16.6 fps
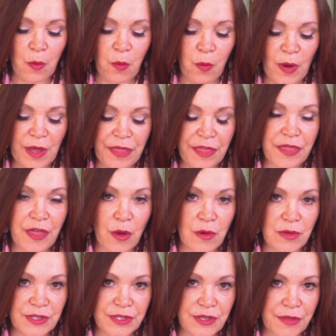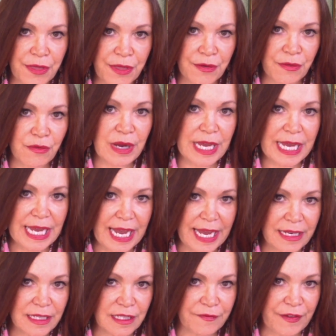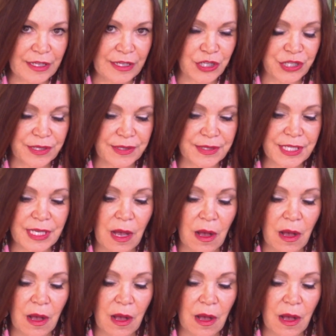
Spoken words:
with those 3 interventions,